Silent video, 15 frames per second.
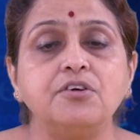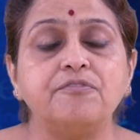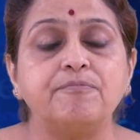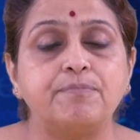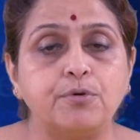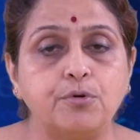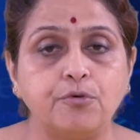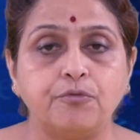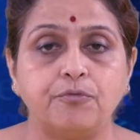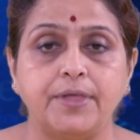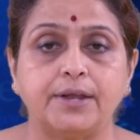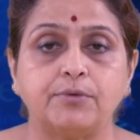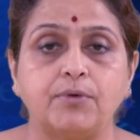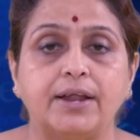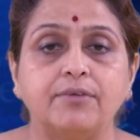of proof
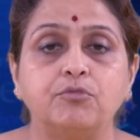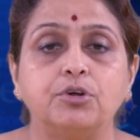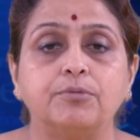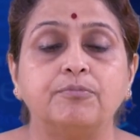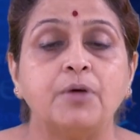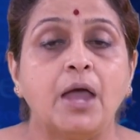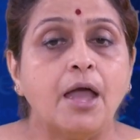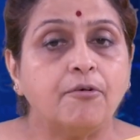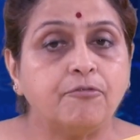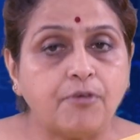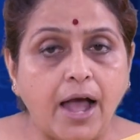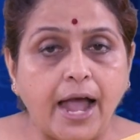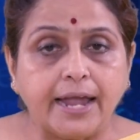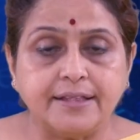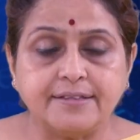that one would
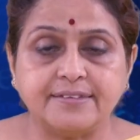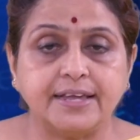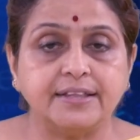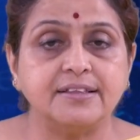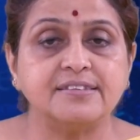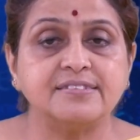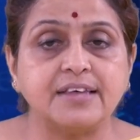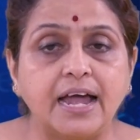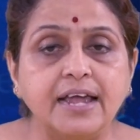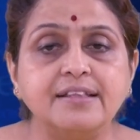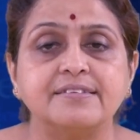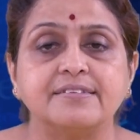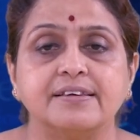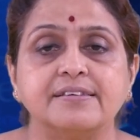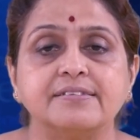find, say, in the
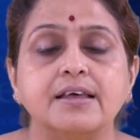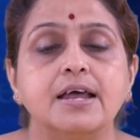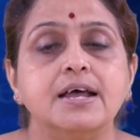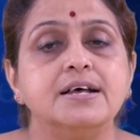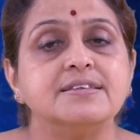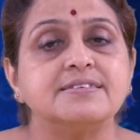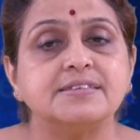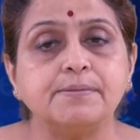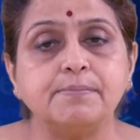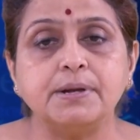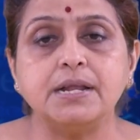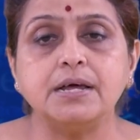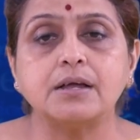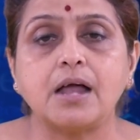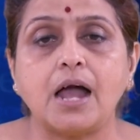sciences,
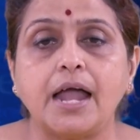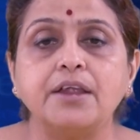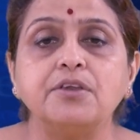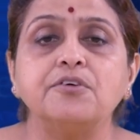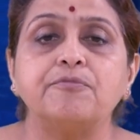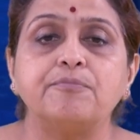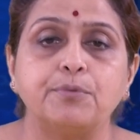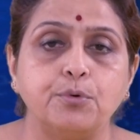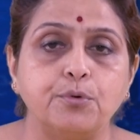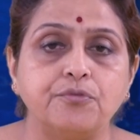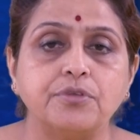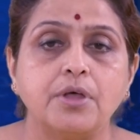similar kind of proofs